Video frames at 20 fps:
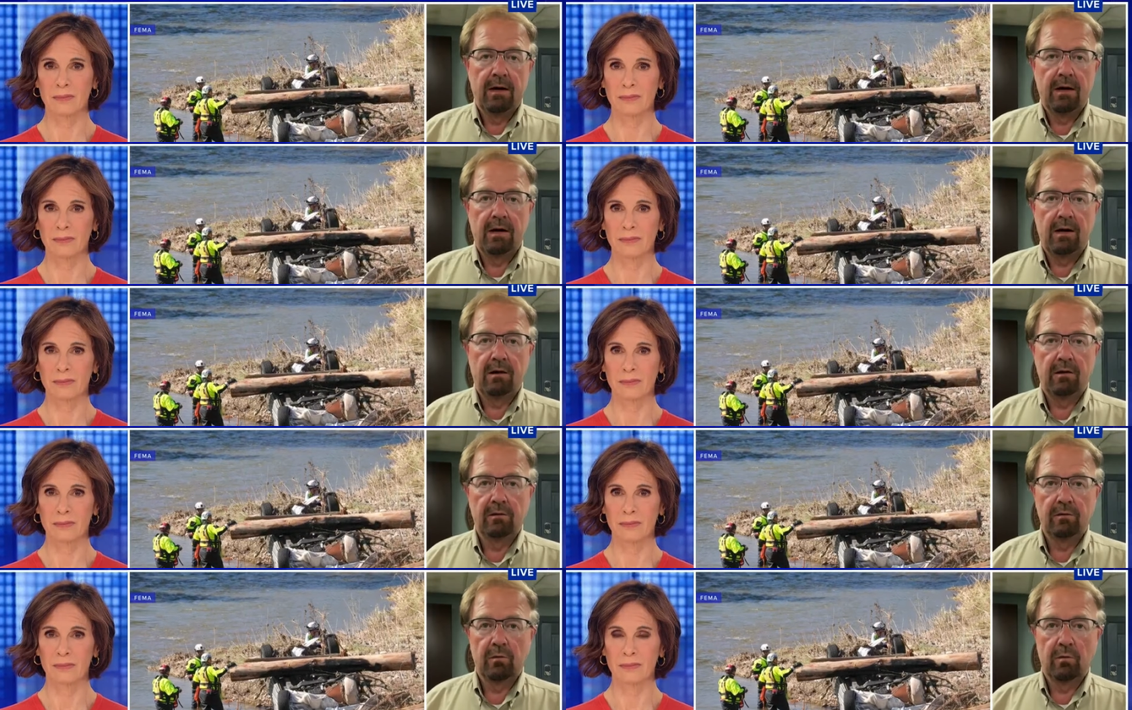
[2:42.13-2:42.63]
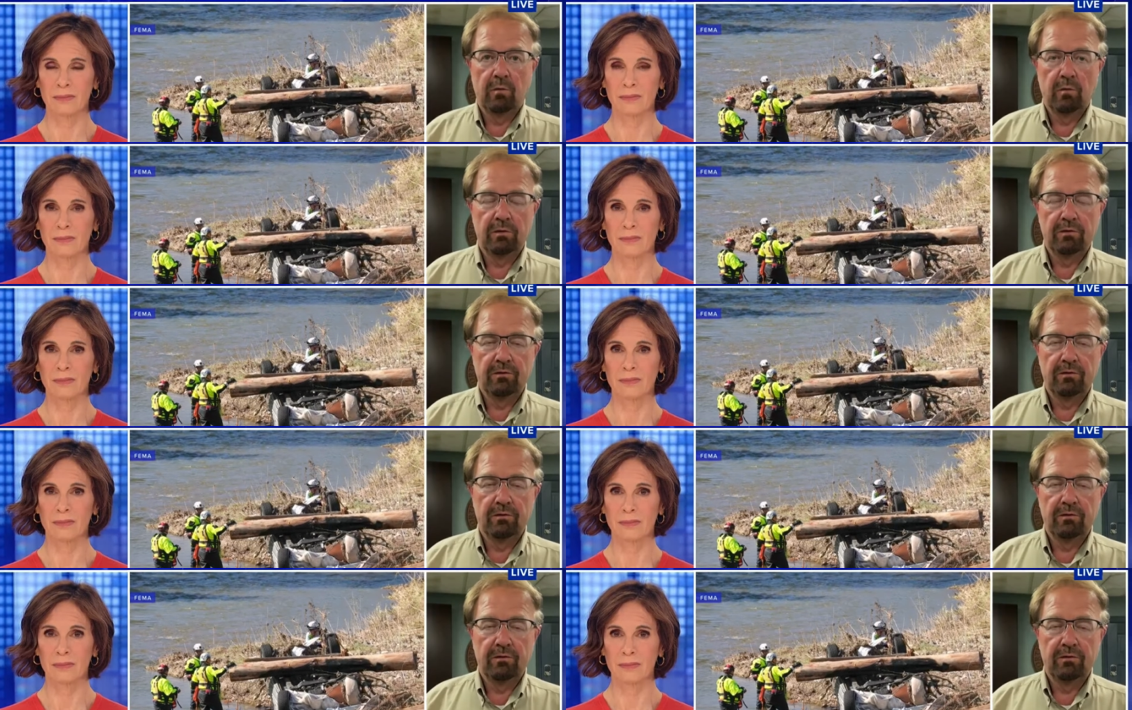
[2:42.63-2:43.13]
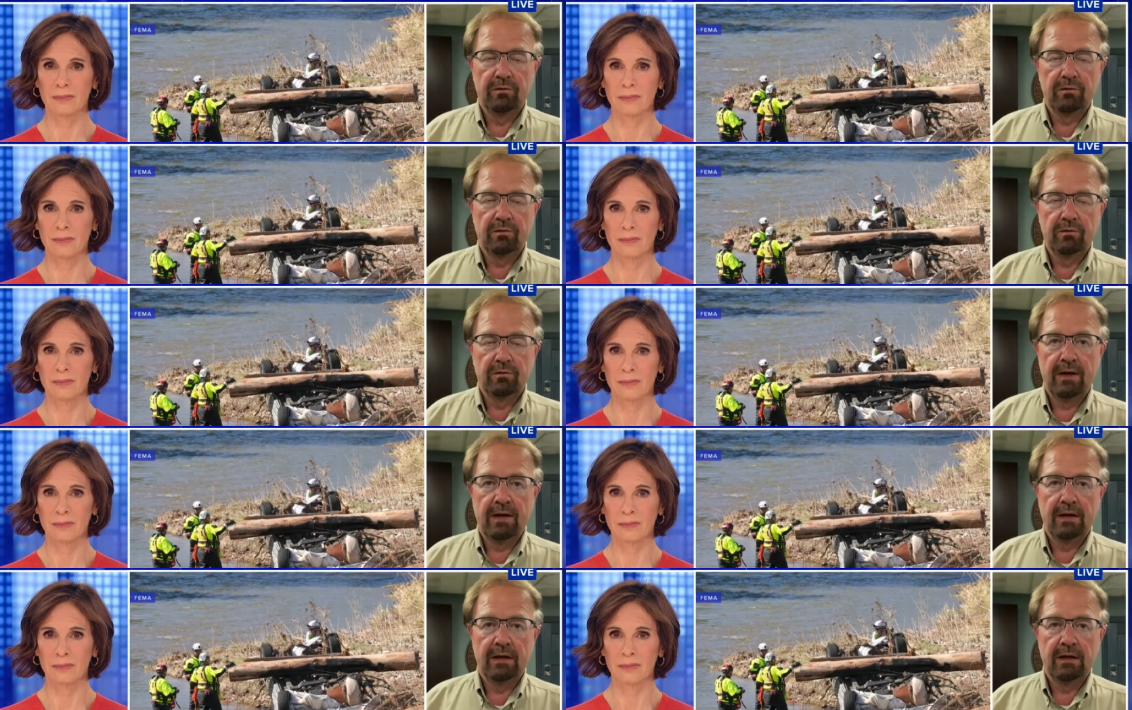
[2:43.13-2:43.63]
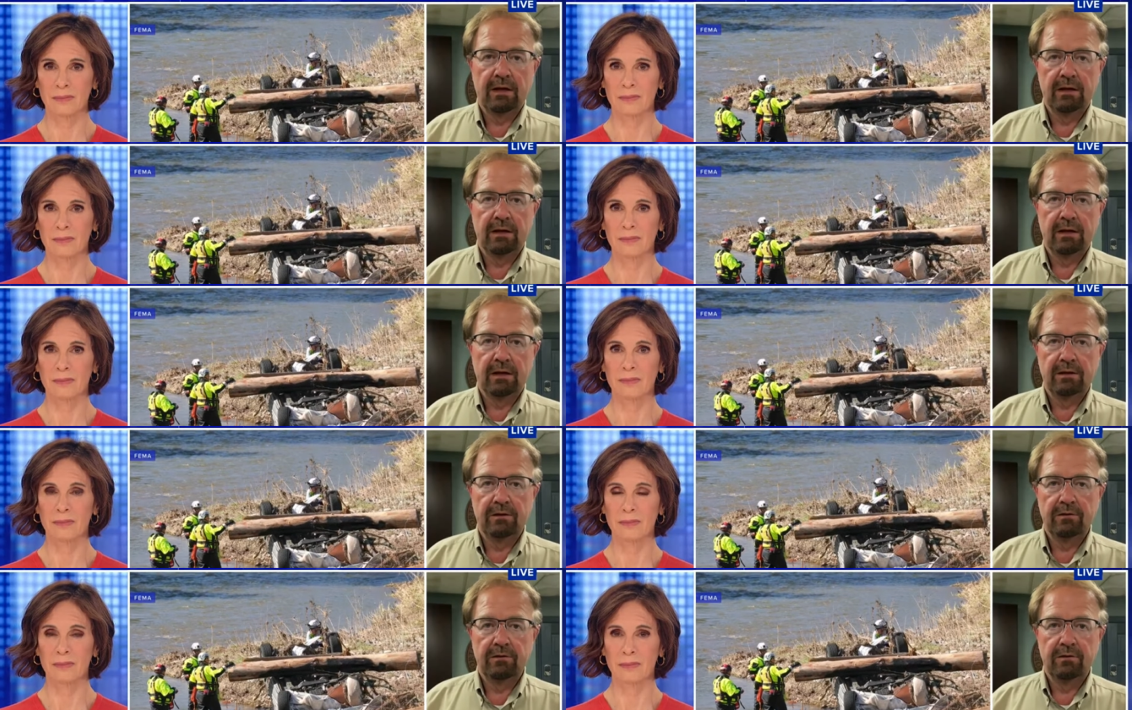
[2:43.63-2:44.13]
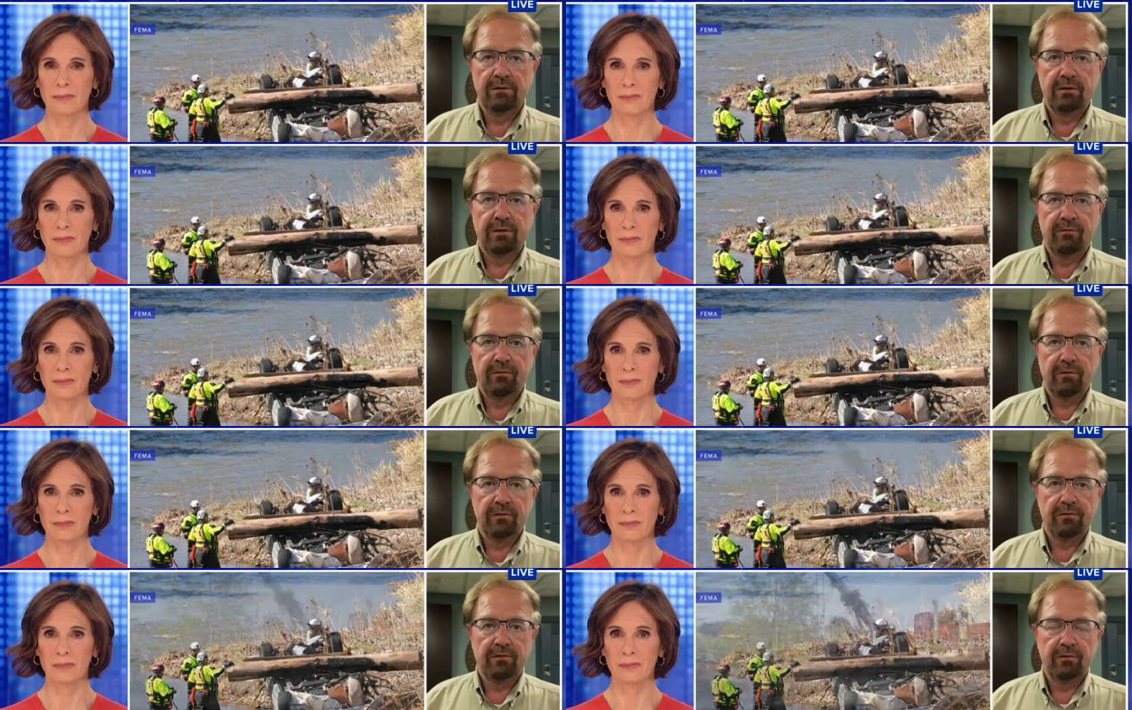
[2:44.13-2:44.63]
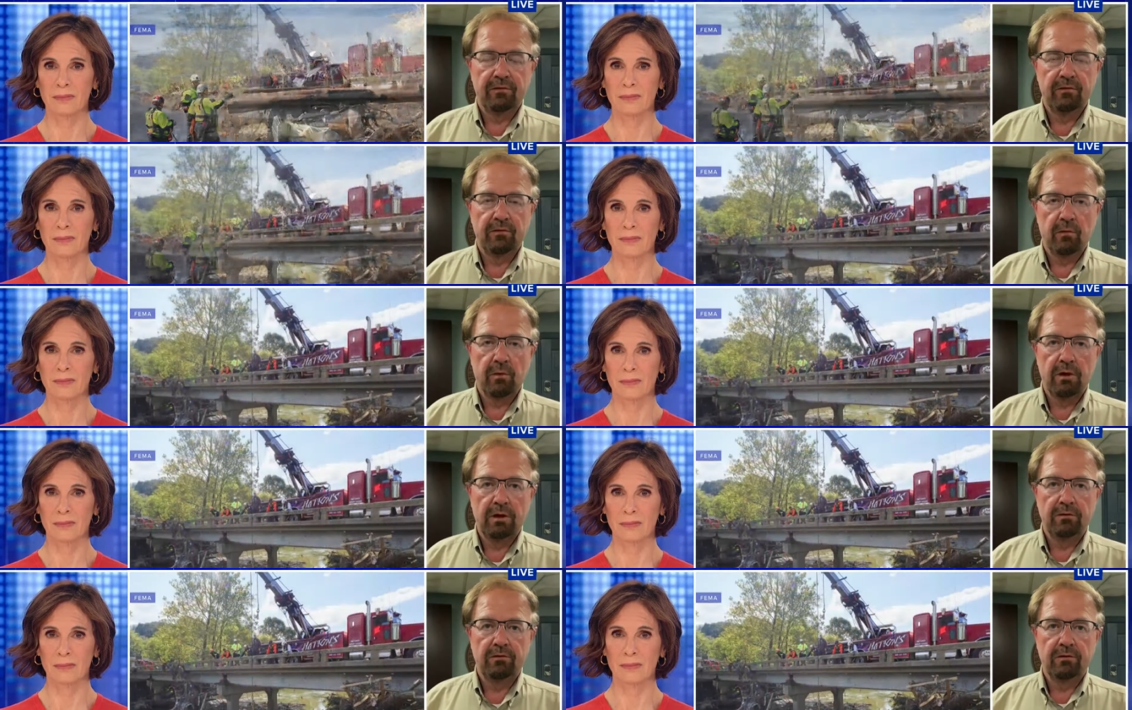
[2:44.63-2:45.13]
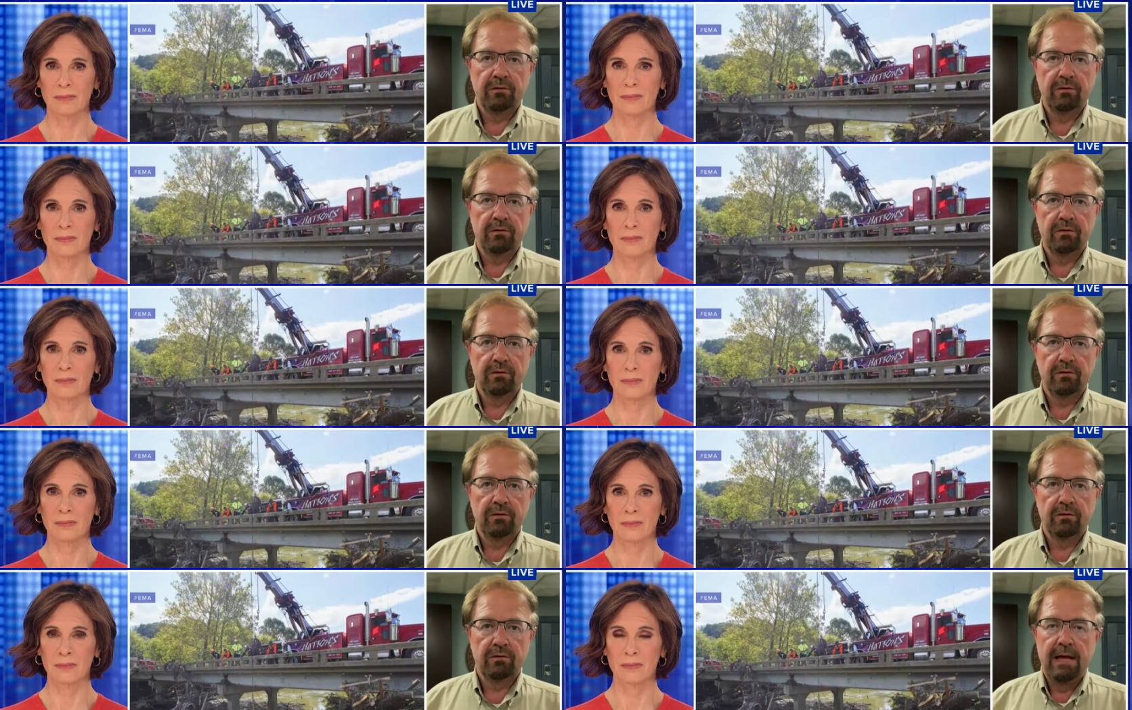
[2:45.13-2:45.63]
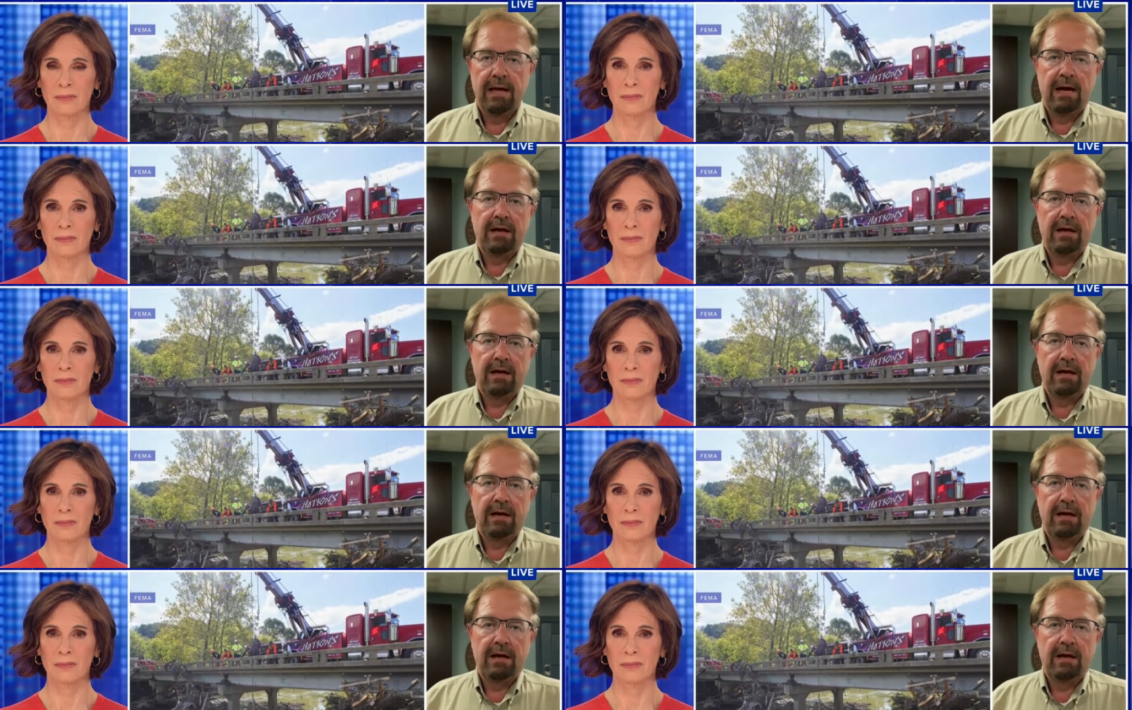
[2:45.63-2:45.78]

Speaker 1: uh, was was handling different situations.